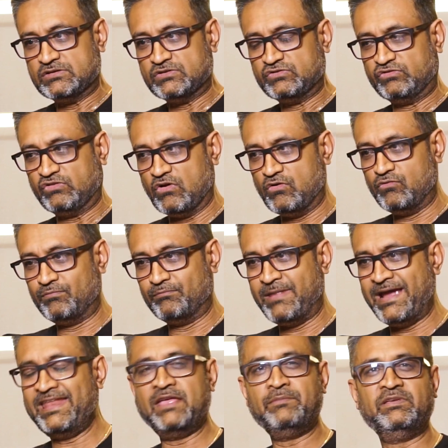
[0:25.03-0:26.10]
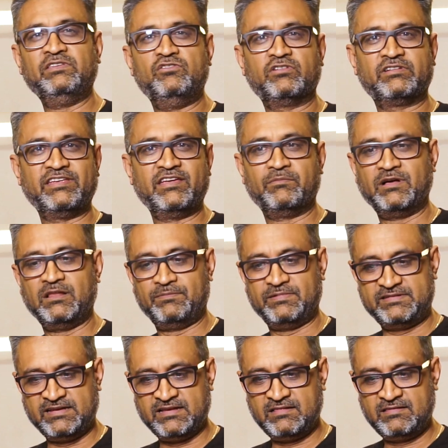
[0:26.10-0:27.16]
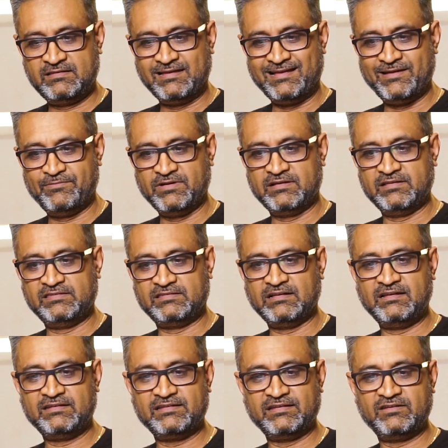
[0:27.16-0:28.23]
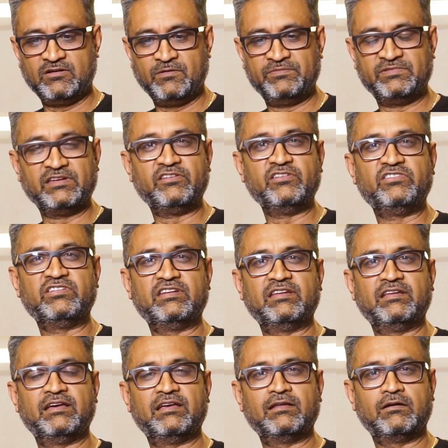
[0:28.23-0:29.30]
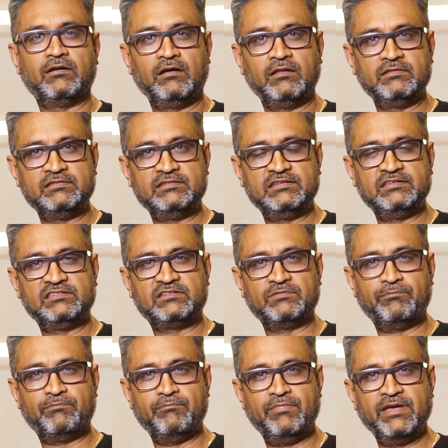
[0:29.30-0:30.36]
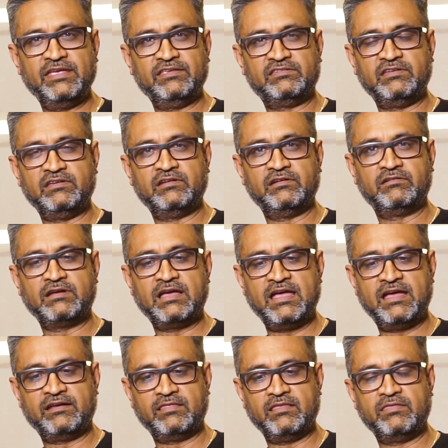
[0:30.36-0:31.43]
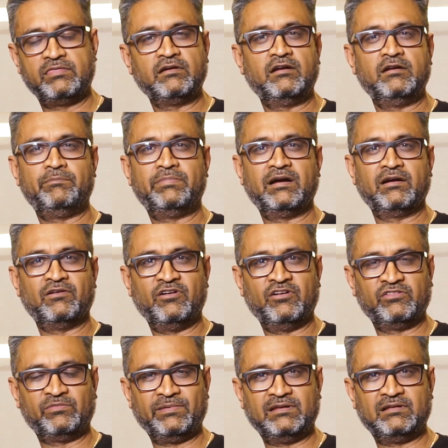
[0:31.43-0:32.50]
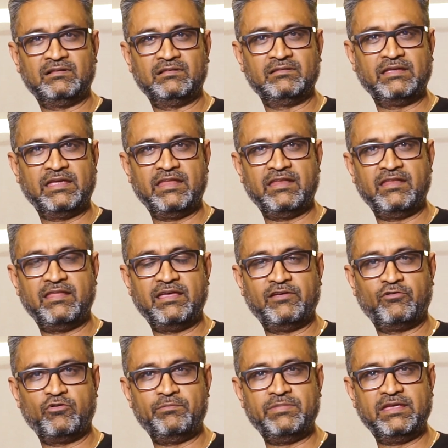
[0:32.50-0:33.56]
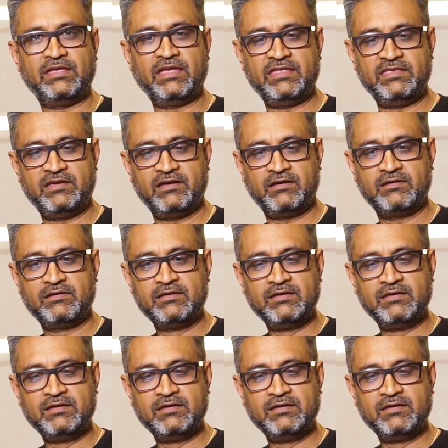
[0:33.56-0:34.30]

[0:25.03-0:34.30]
So my name is Dr. Yamal Patel. I'm a consultant obstetrician and gynecologist based here at the Third Park Hospital in Nairobi, Kenya.